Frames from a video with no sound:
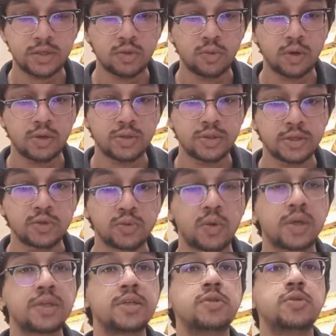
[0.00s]
to watch
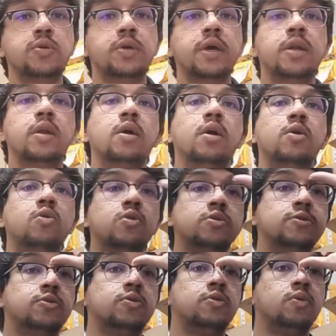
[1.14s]
Swades, you can go
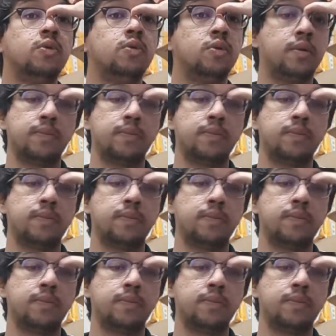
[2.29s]
to